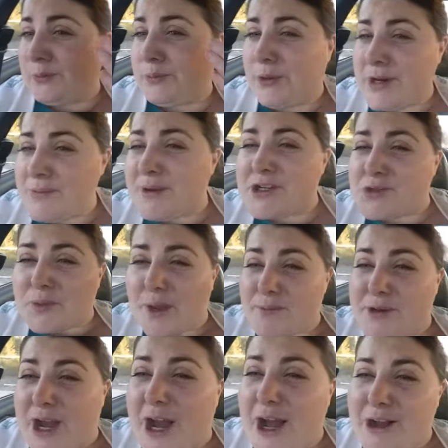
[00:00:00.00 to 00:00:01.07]
pretty much
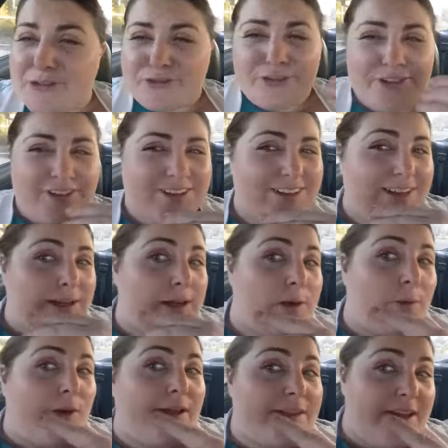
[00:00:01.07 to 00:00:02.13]
rubbed off,
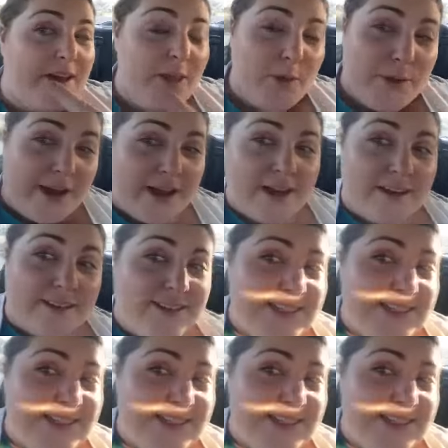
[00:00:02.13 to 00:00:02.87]
while the other one